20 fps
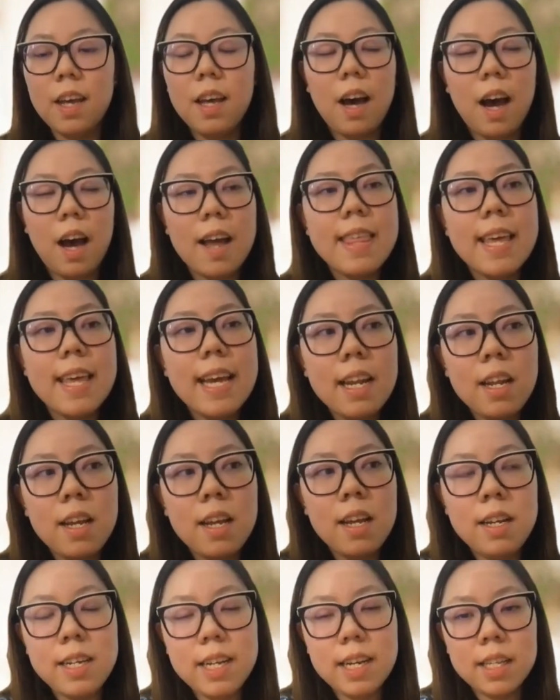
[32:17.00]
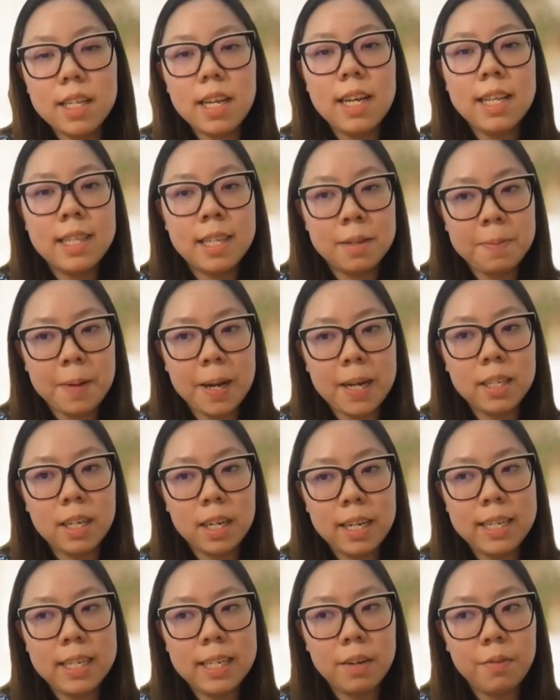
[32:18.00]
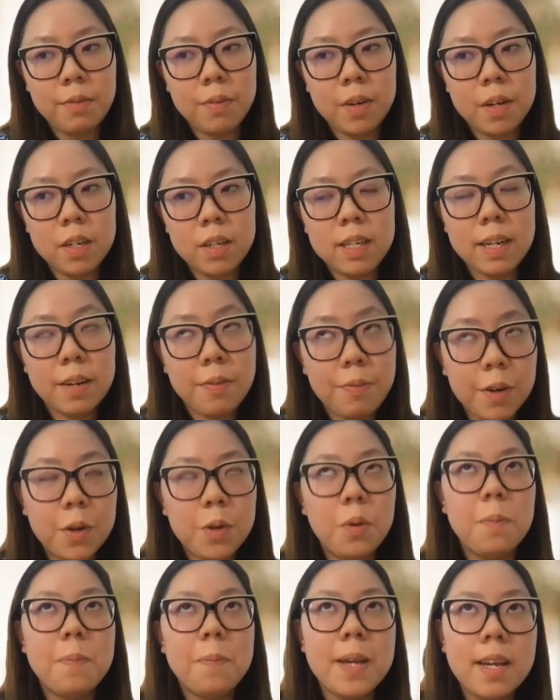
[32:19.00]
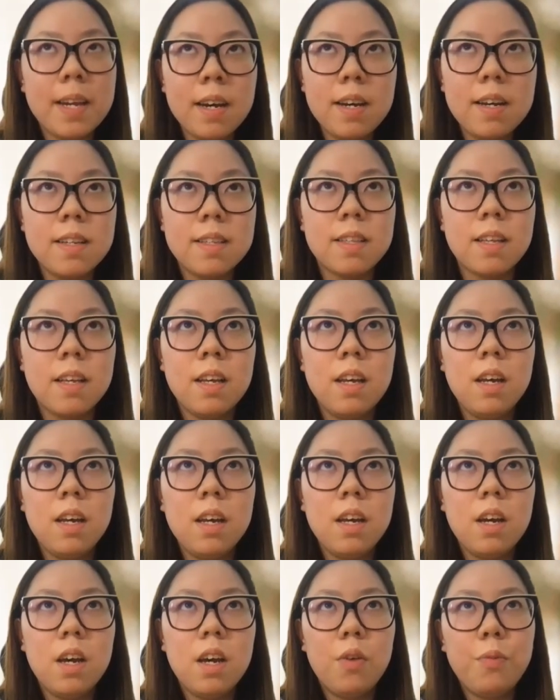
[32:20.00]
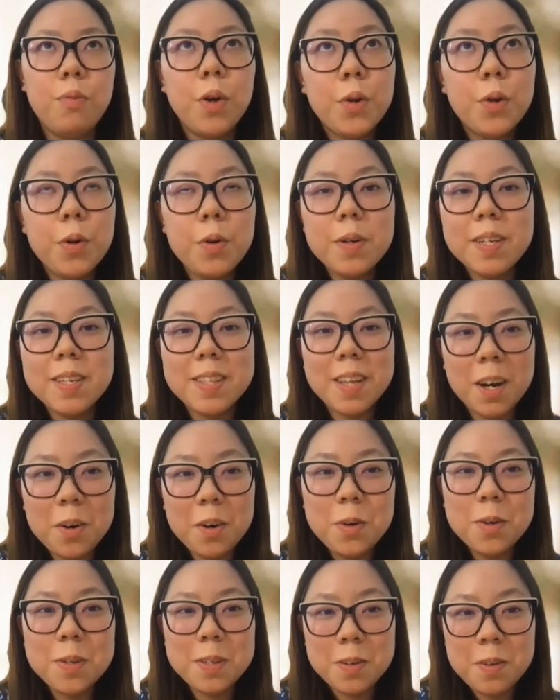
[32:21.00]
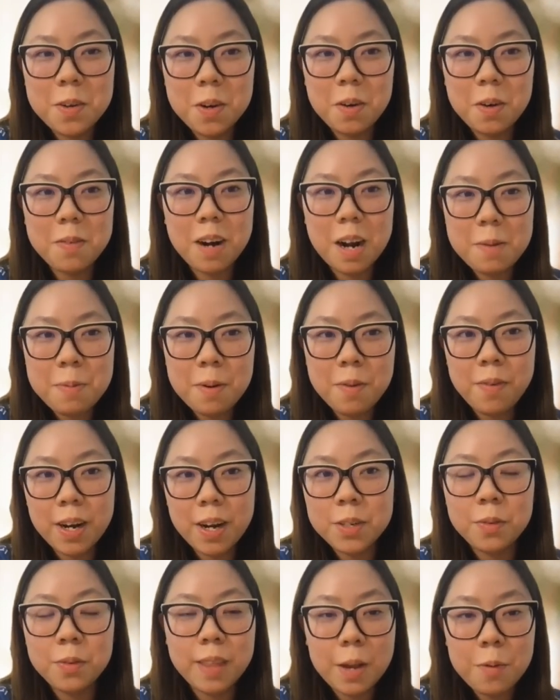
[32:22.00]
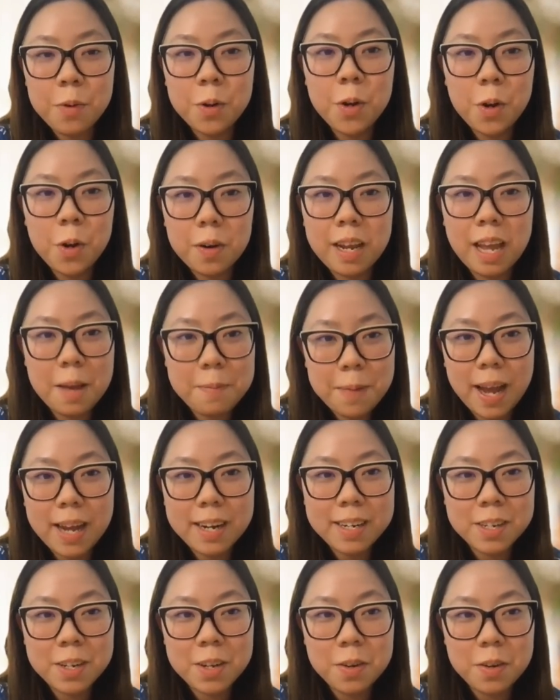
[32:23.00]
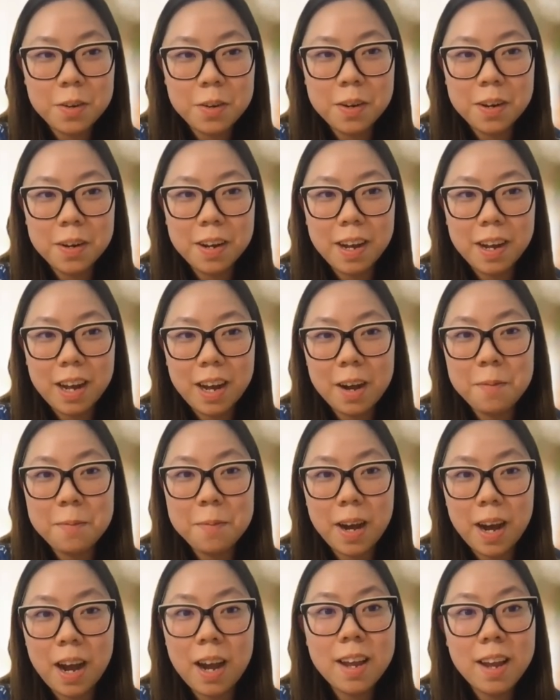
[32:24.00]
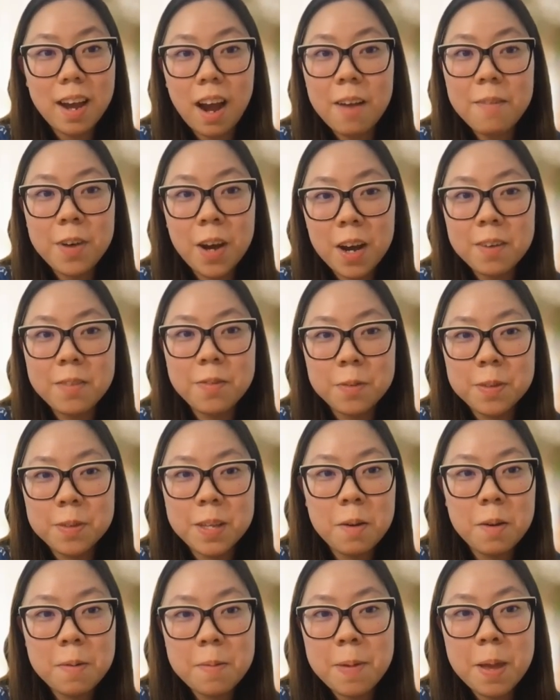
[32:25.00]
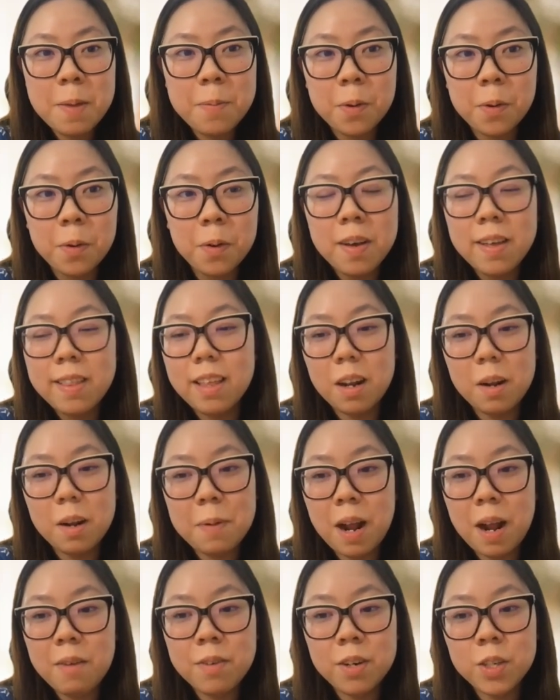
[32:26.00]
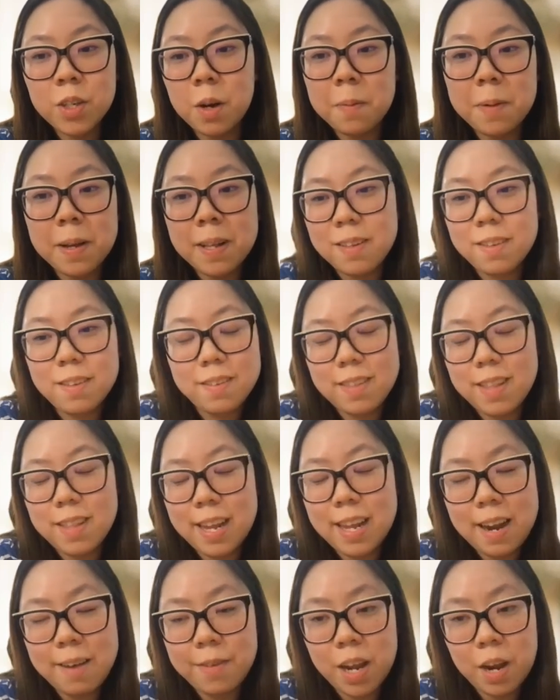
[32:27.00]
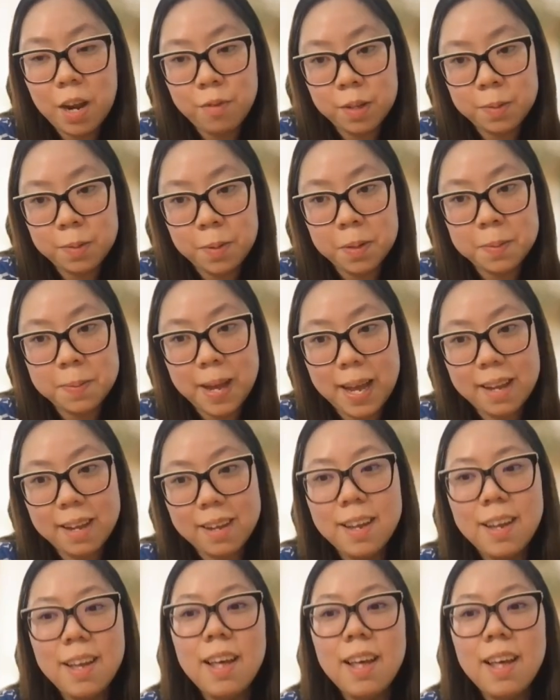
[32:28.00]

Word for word: I think in India it's especially difficult because recruiters are also not very professional. They will not get back to you. I've heard from so many people, they'll apply for a job and they never get a response back.